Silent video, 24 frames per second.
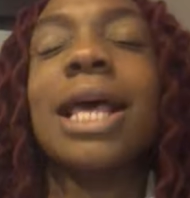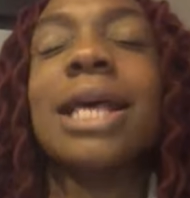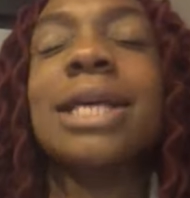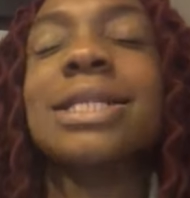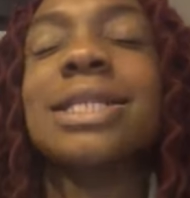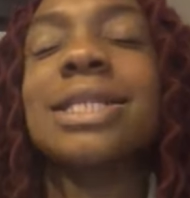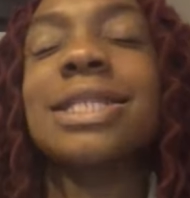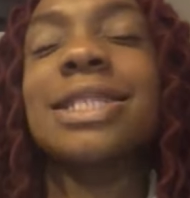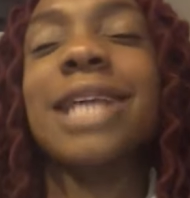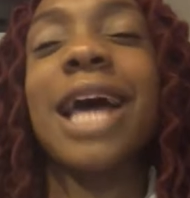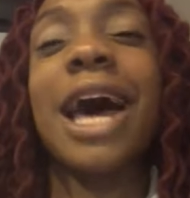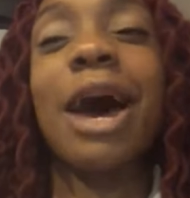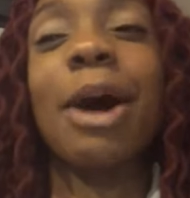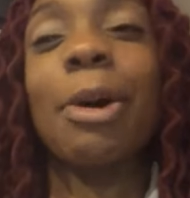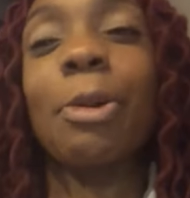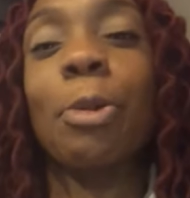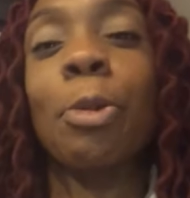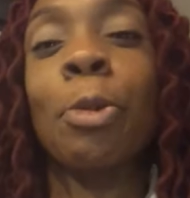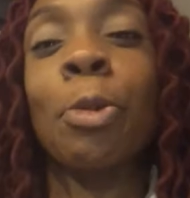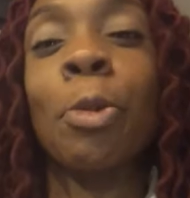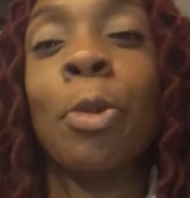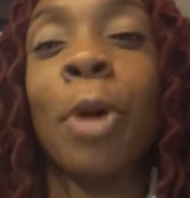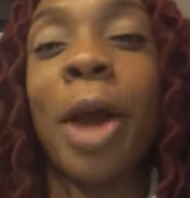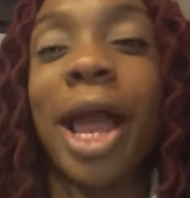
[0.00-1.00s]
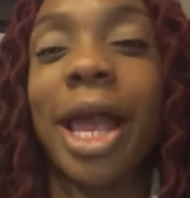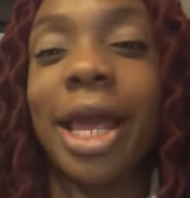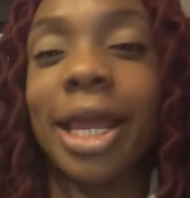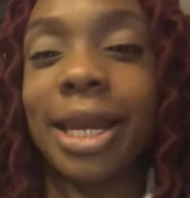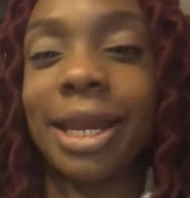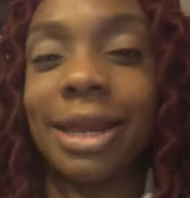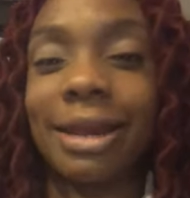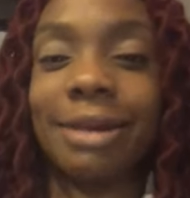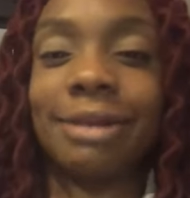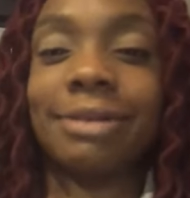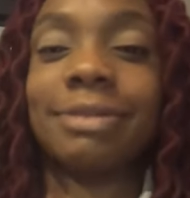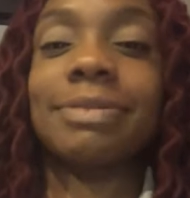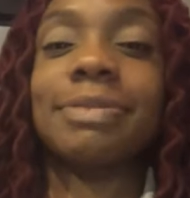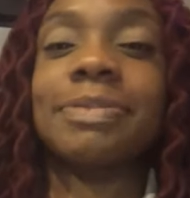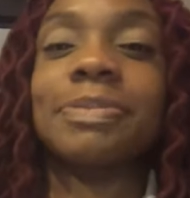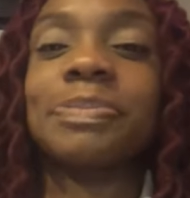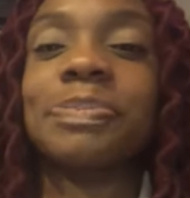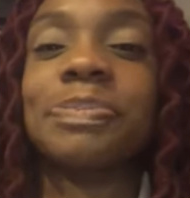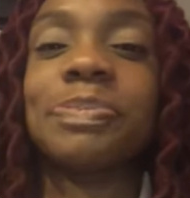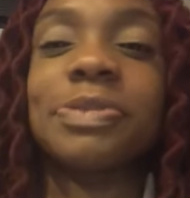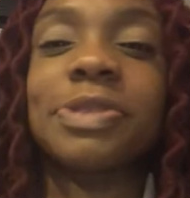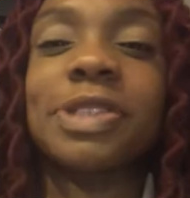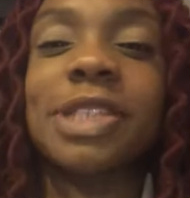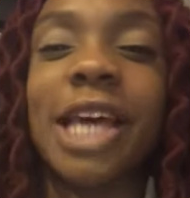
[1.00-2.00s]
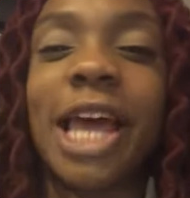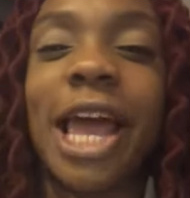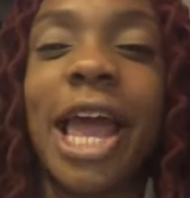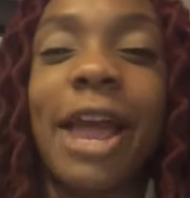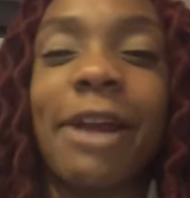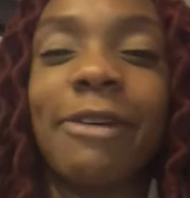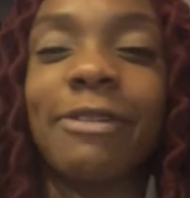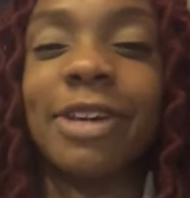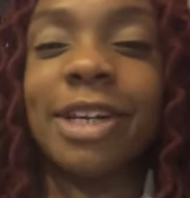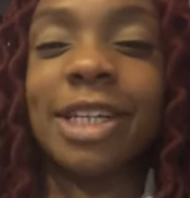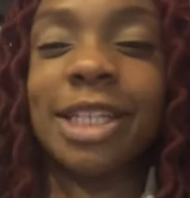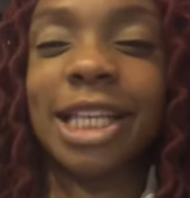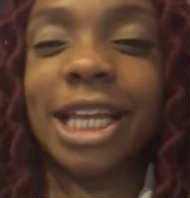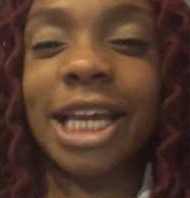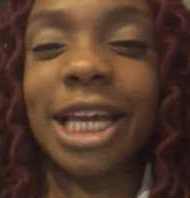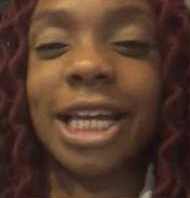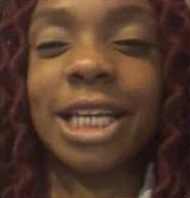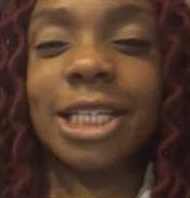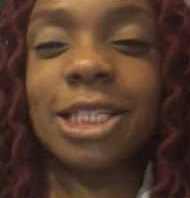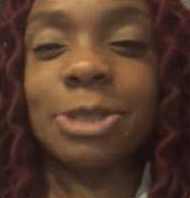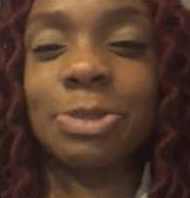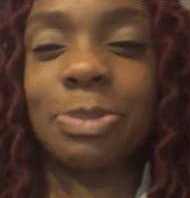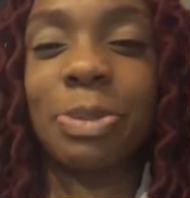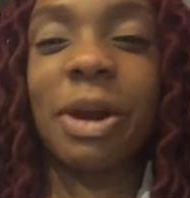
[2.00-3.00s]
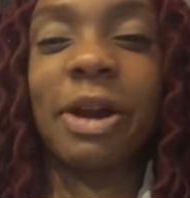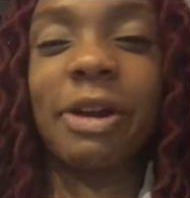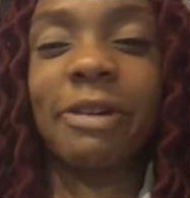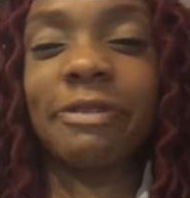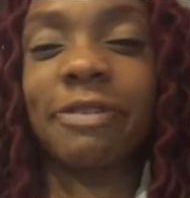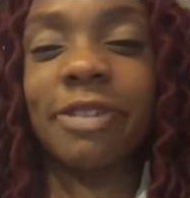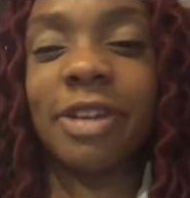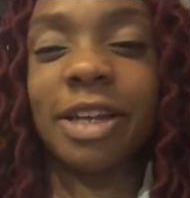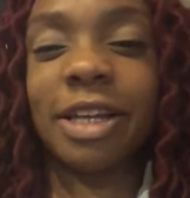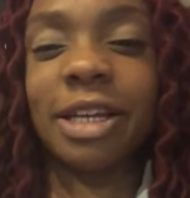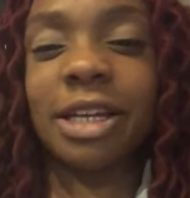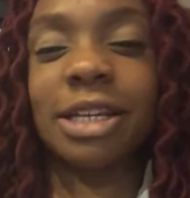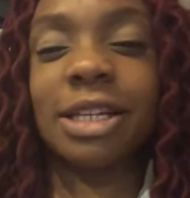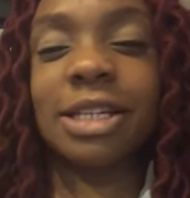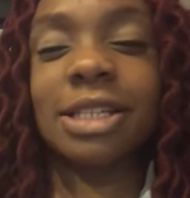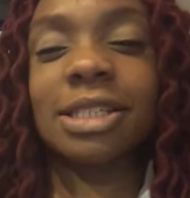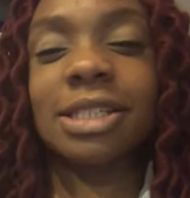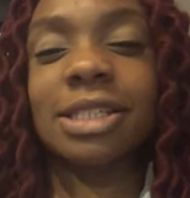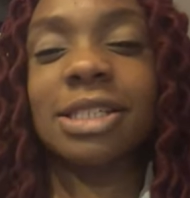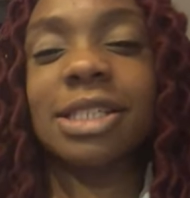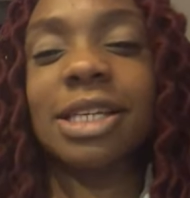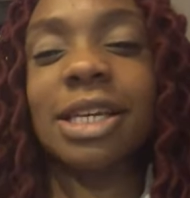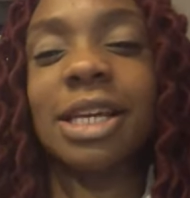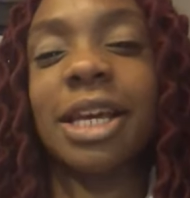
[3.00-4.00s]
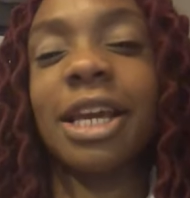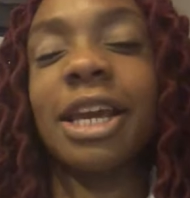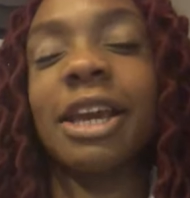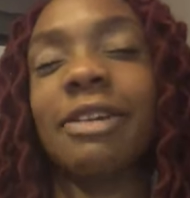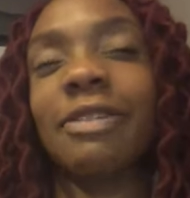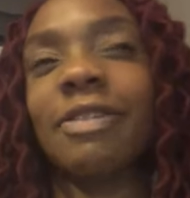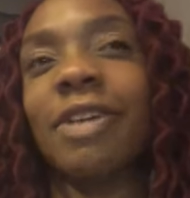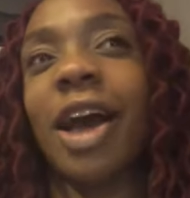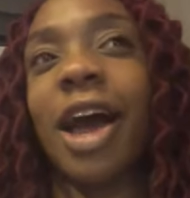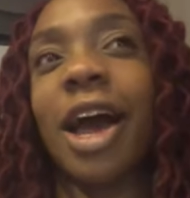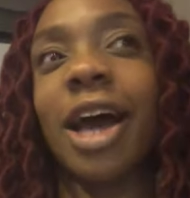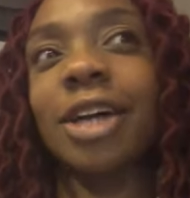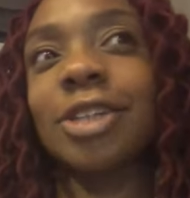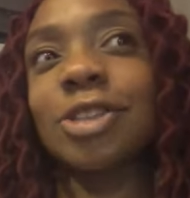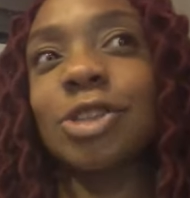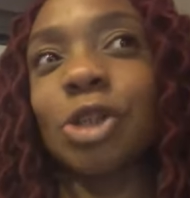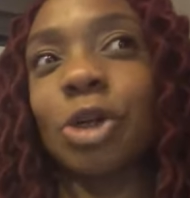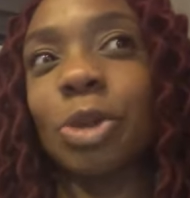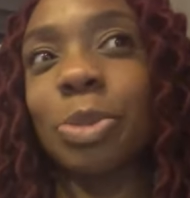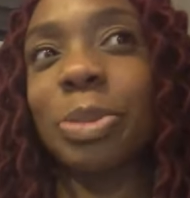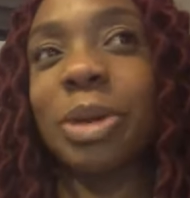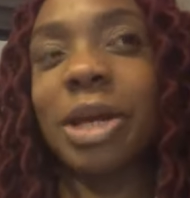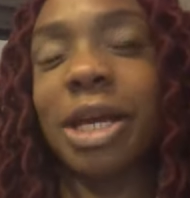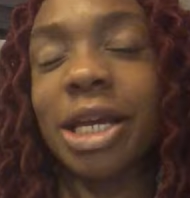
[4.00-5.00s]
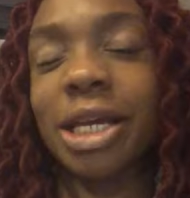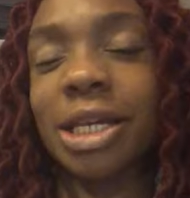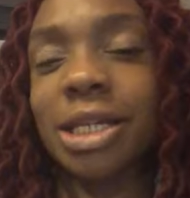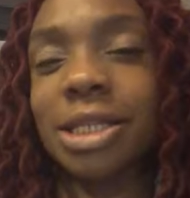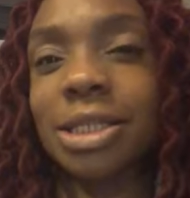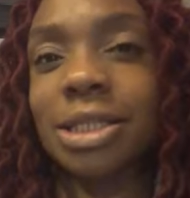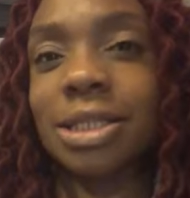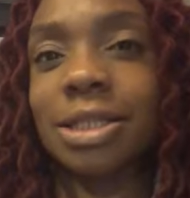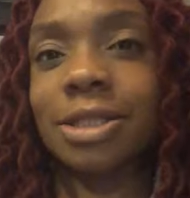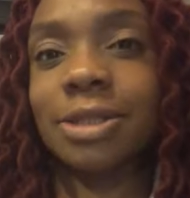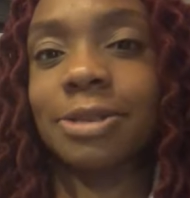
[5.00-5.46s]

Stop waiting till everything is perfect to give God your best.